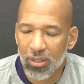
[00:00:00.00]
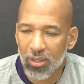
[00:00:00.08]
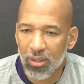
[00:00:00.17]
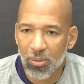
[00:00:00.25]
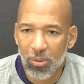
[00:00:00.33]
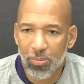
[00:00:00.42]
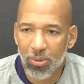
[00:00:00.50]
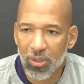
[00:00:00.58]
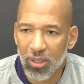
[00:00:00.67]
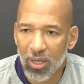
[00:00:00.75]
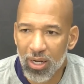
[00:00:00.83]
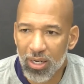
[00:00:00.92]
We put a
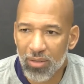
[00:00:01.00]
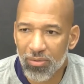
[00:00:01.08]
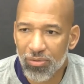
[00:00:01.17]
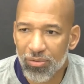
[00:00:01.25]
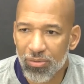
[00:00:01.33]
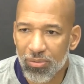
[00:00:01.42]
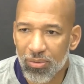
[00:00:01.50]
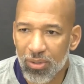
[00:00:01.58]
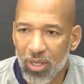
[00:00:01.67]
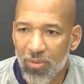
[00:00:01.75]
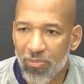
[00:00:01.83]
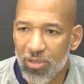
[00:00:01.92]
lot of
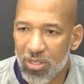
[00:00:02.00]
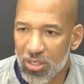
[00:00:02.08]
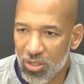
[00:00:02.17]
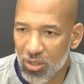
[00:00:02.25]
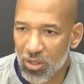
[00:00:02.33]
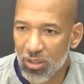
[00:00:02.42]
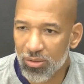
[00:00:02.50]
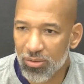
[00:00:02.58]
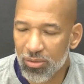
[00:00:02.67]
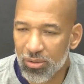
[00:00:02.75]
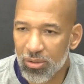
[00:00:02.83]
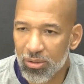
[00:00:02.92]
emphasis
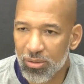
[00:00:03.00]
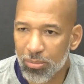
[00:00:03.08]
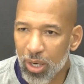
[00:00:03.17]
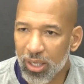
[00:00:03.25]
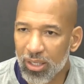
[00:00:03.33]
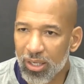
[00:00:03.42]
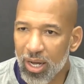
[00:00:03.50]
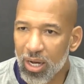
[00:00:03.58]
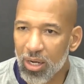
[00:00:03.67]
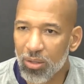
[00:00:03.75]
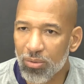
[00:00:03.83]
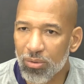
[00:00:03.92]
on breaking
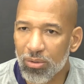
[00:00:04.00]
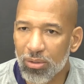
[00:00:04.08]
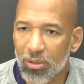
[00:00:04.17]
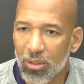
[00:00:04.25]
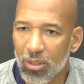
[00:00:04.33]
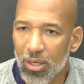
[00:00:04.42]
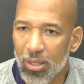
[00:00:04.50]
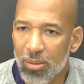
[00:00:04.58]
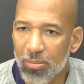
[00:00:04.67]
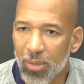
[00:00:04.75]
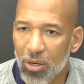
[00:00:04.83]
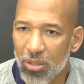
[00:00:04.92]
down
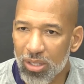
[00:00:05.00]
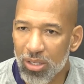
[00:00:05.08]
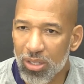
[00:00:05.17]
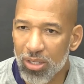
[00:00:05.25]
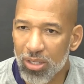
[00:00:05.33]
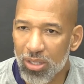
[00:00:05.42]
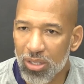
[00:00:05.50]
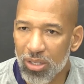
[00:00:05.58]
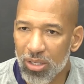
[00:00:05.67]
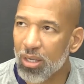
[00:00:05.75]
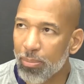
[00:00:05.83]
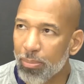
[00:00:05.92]
our
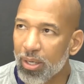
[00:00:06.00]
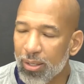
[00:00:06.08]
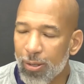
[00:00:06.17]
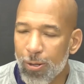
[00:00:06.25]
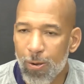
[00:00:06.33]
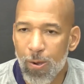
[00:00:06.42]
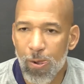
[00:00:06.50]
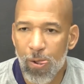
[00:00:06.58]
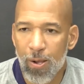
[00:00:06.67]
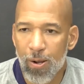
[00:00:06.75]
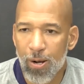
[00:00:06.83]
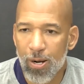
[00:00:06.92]
defense a bit.
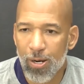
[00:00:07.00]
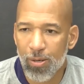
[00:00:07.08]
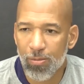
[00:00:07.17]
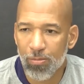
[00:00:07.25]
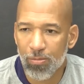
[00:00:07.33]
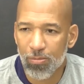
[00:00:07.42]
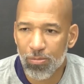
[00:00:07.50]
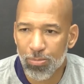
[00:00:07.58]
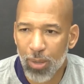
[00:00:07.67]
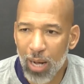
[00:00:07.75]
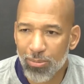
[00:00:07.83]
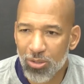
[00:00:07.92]

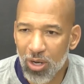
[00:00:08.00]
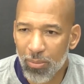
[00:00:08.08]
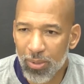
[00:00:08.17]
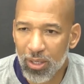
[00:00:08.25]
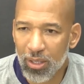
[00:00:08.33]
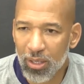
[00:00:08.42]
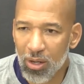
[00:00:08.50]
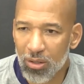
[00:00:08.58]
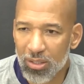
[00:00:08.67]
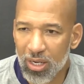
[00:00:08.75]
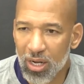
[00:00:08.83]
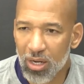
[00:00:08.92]
Pop taught me
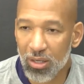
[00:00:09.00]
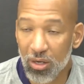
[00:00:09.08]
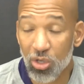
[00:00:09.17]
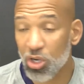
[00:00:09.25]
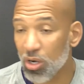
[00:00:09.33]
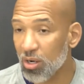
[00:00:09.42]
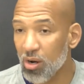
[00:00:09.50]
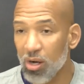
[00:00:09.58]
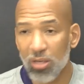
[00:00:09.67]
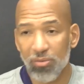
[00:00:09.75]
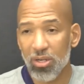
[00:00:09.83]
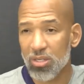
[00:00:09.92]
taught all
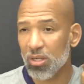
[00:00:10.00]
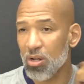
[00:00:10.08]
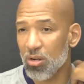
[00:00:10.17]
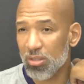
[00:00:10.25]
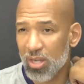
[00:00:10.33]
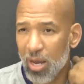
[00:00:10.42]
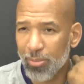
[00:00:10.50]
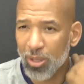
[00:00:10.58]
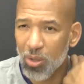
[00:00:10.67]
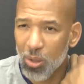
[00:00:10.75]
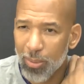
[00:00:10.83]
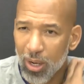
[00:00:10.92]
of us a long time
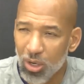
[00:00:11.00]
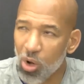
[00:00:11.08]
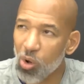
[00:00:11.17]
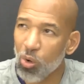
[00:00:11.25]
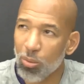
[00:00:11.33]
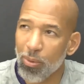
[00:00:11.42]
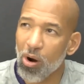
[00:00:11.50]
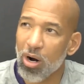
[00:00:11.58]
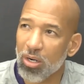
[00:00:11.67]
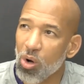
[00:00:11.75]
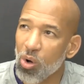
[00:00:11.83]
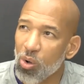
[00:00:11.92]
ago about whole,
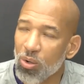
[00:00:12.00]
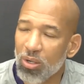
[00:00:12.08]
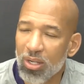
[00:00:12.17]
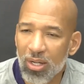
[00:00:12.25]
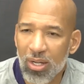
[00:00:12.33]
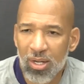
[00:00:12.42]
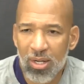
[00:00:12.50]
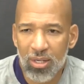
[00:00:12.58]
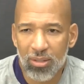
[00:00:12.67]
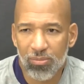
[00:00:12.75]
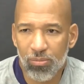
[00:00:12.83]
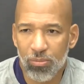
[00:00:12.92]
part, whole.
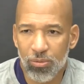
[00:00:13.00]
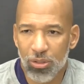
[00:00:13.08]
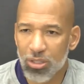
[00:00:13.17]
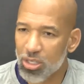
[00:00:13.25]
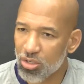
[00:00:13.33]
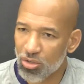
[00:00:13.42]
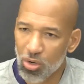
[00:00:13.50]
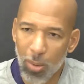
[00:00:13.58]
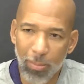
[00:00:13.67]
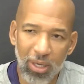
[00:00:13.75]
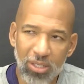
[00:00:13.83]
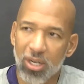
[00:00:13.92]
You just throw a
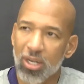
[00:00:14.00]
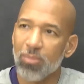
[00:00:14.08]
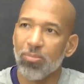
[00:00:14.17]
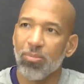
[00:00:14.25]
bunch at them